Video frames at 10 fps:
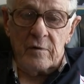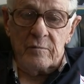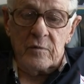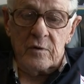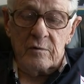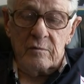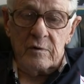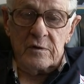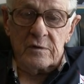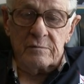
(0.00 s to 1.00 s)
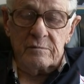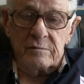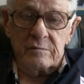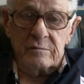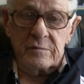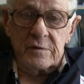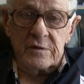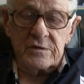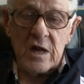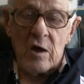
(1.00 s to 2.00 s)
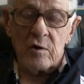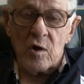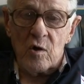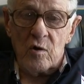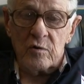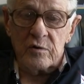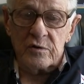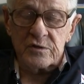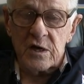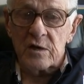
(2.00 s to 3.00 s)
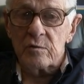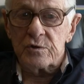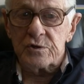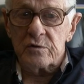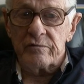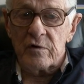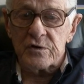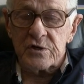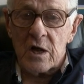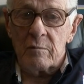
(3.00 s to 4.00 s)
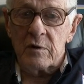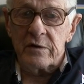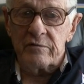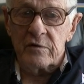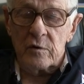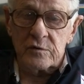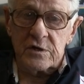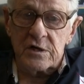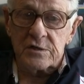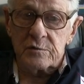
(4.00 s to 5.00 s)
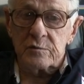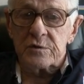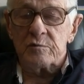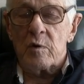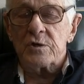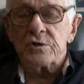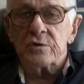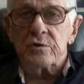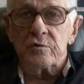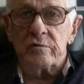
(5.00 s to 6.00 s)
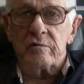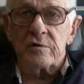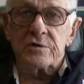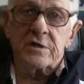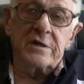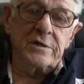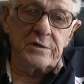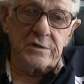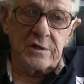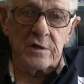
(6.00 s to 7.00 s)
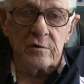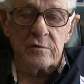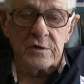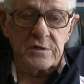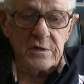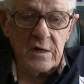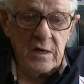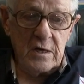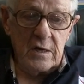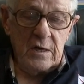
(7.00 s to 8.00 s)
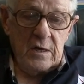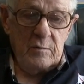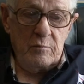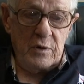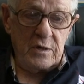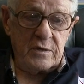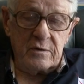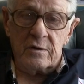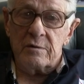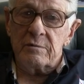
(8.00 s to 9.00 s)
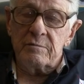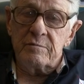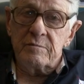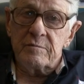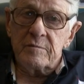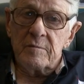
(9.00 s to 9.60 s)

from the it's now called uh, St. Louis University. I believe in those days it was Washington University in St. Louis. But uh,